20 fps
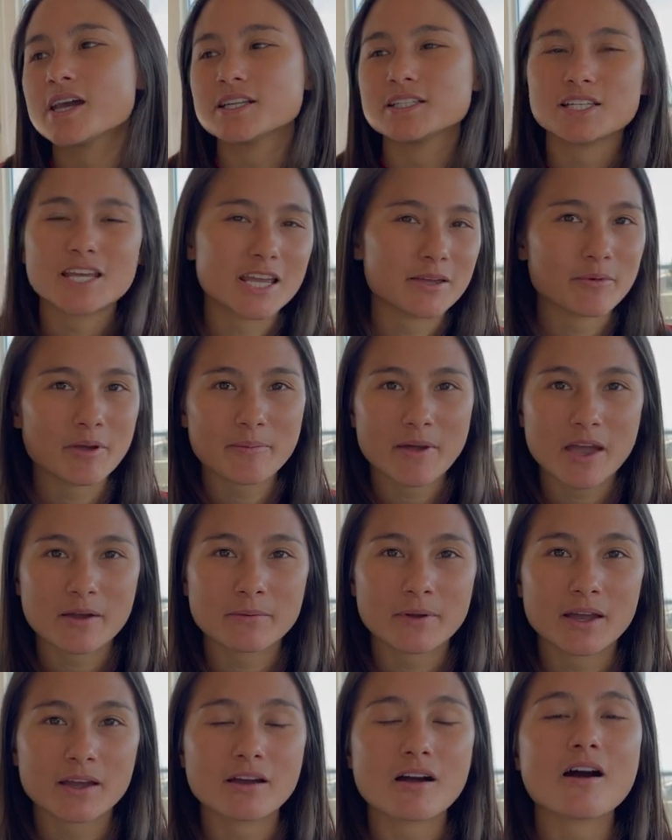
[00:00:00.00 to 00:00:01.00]
take my
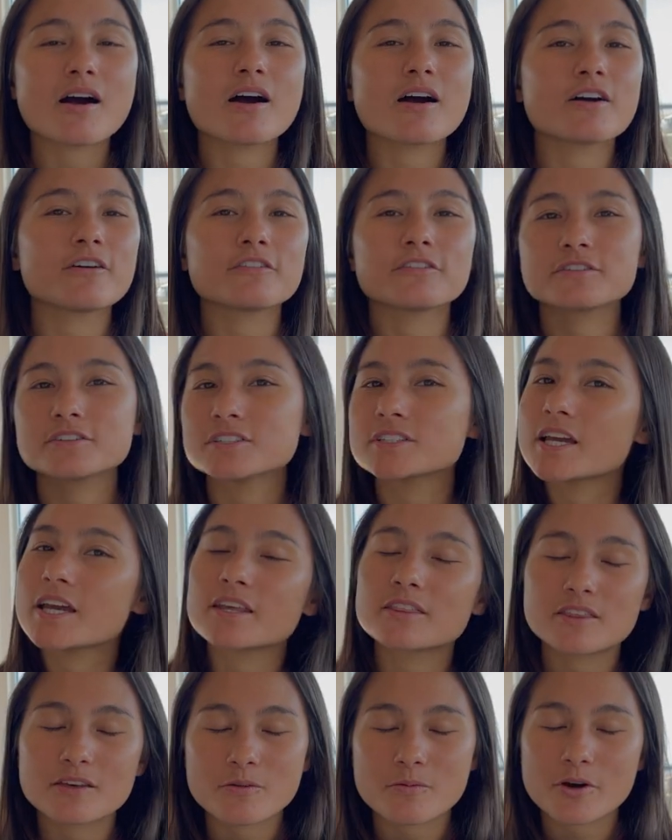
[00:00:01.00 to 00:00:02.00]
backpack off,
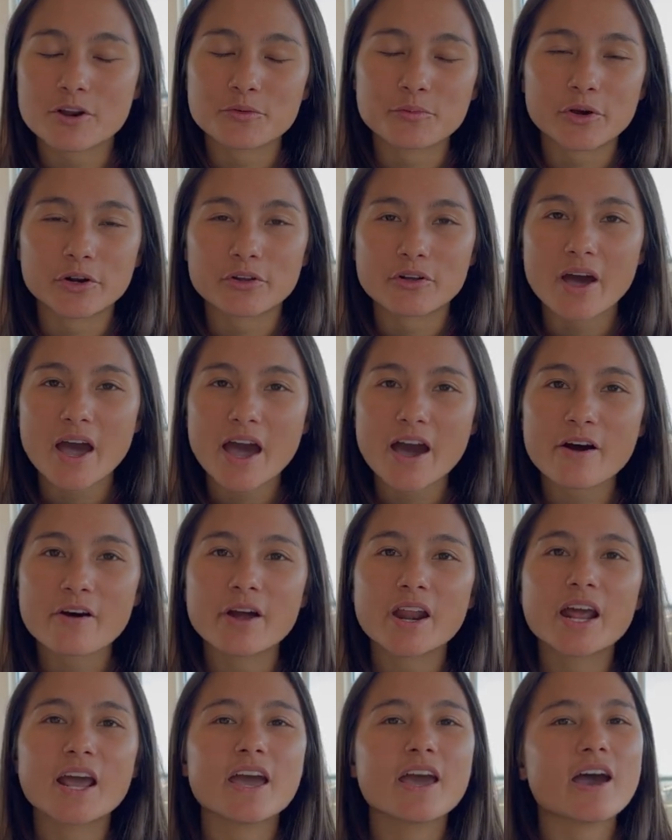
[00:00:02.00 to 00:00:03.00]
take the water bottle
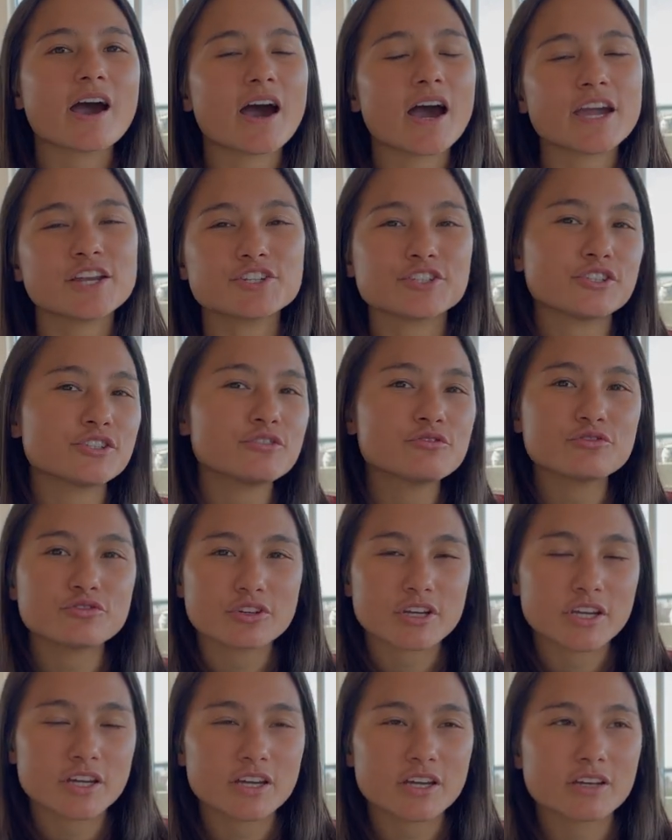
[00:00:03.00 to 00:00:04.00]
out, I just don't
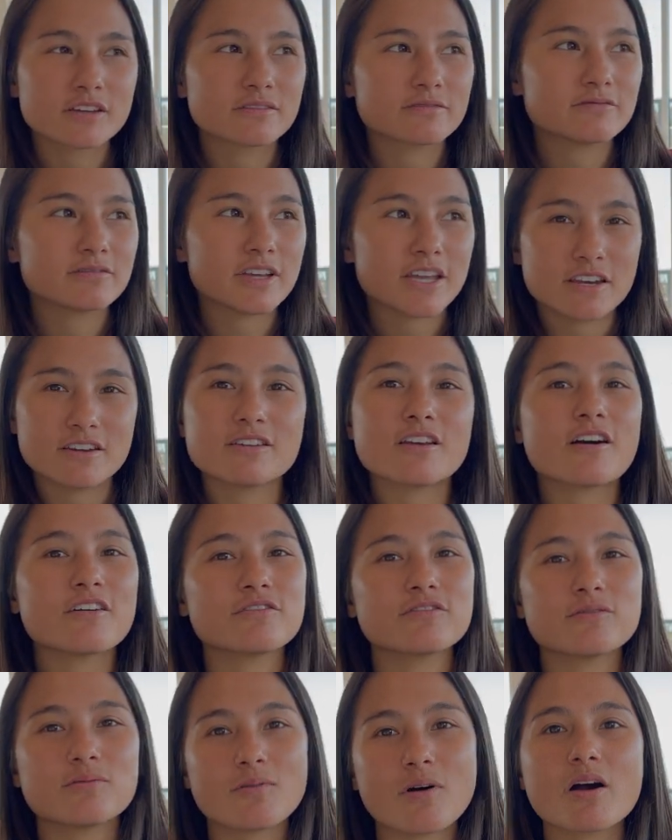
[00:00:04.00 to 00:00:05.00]
drink enough
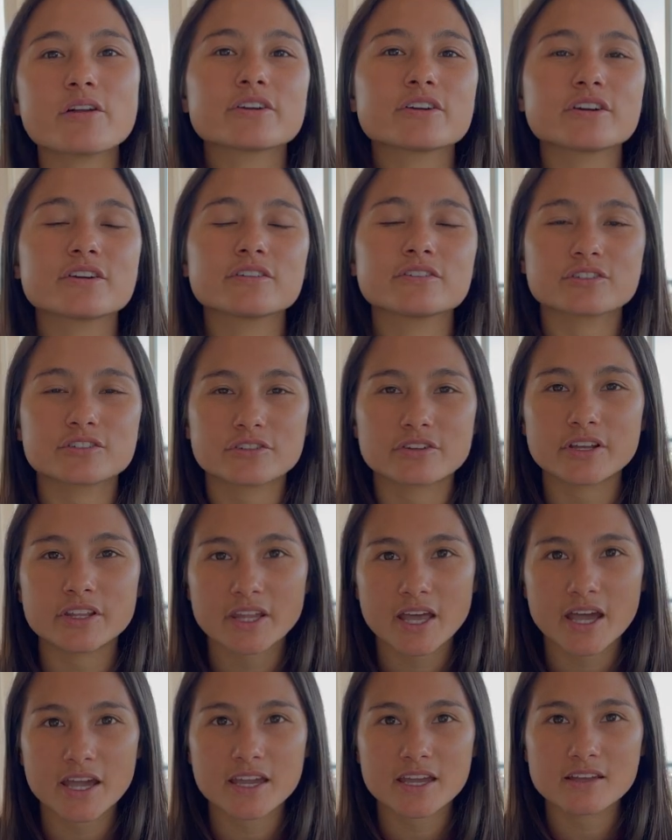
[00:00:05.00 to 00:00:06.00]
water during the
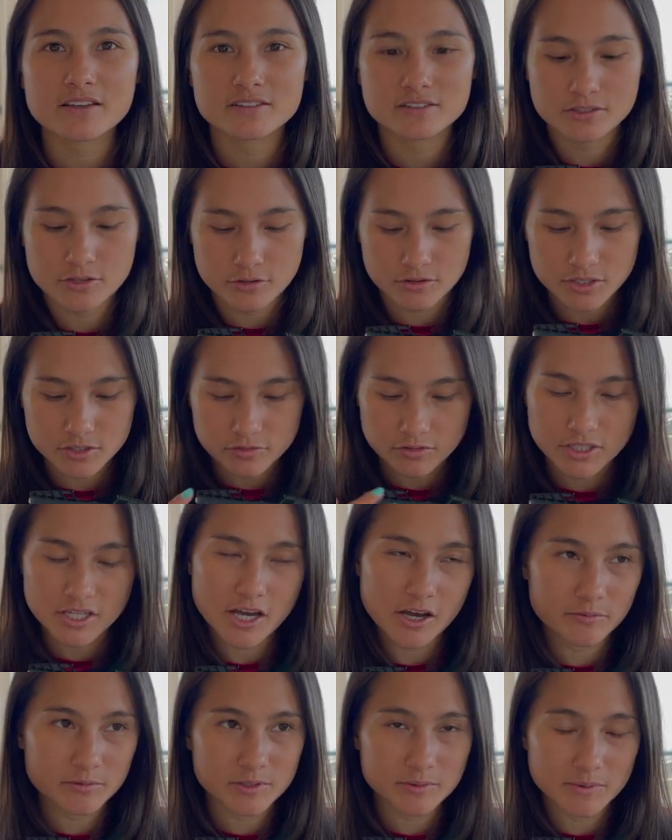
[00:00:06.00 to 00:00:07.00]
hike. So this really
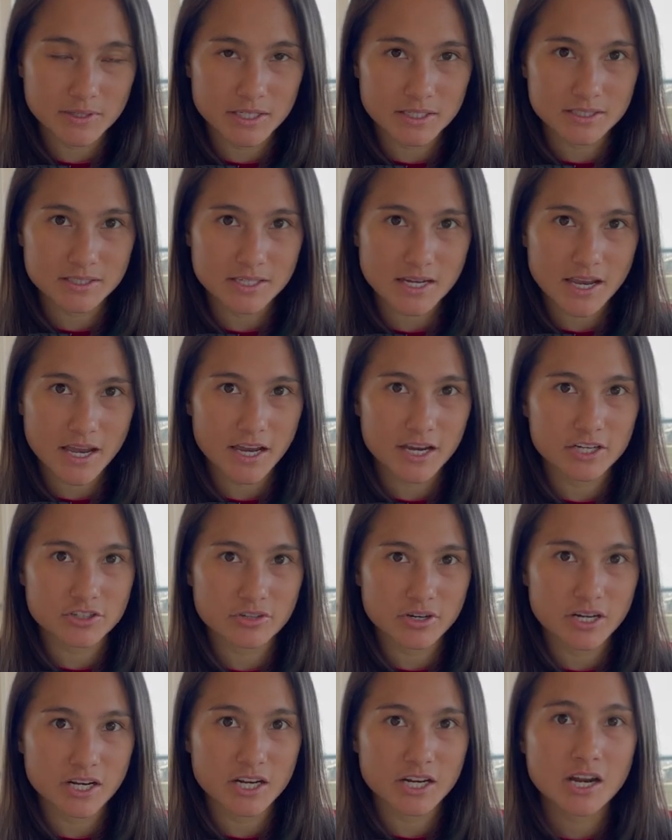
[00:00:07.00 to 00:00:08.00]
helps me stay
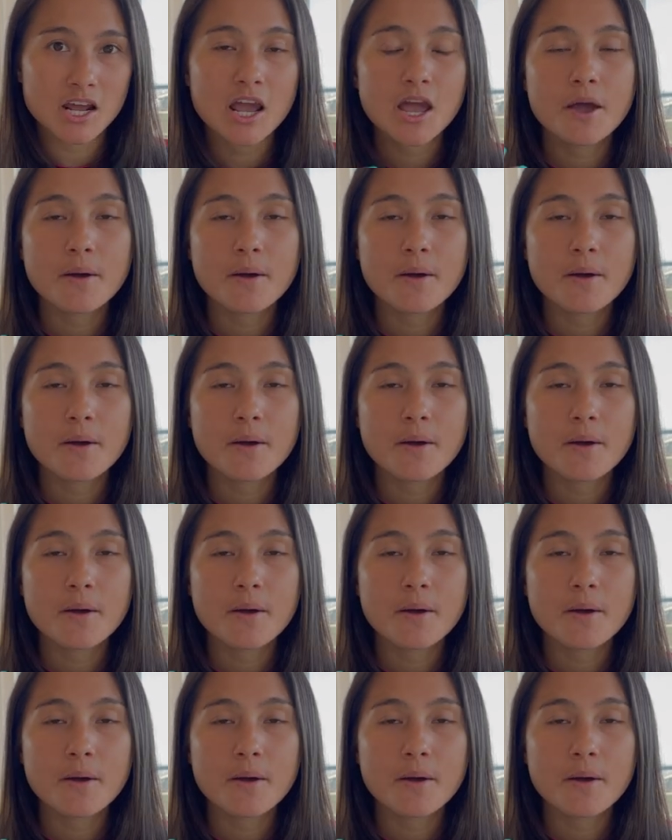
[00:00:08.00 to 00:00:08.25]
hydrated.